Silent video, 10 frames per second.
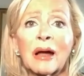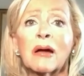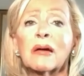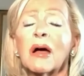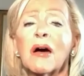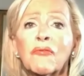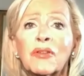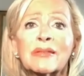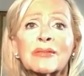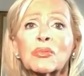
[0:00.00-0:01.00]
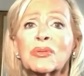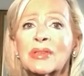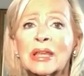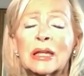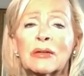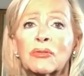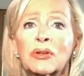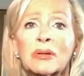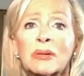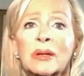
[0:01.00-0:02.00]
our office received
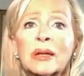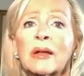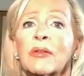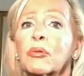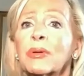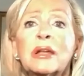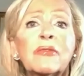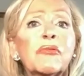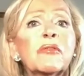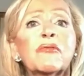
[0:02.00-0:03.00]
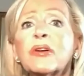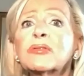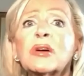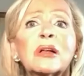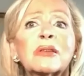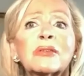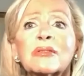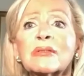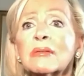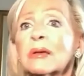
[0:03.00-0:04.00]
3 different phone calls.